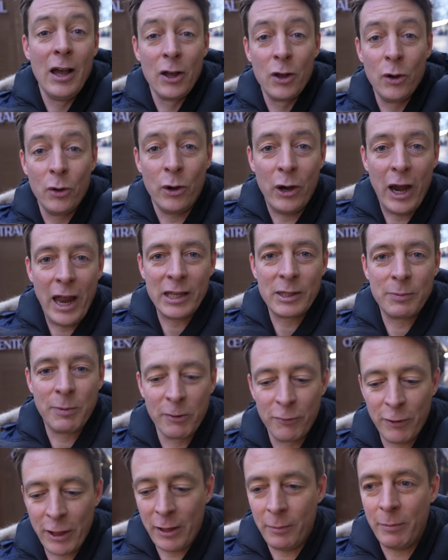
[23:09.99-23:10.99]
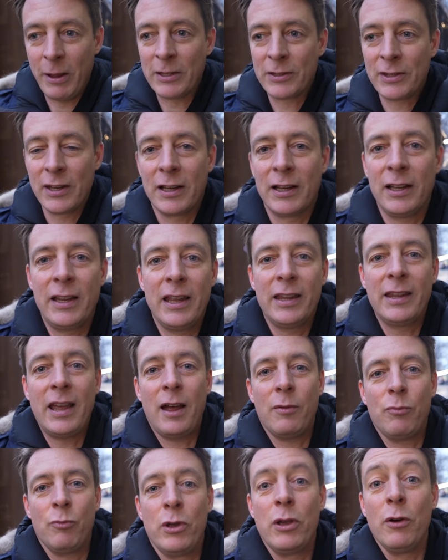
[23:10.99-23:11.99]
cooler heads prevail, basically, and
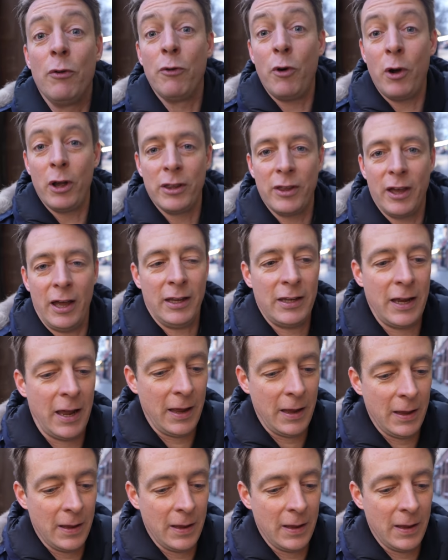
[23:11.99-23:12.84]
that we avoid that,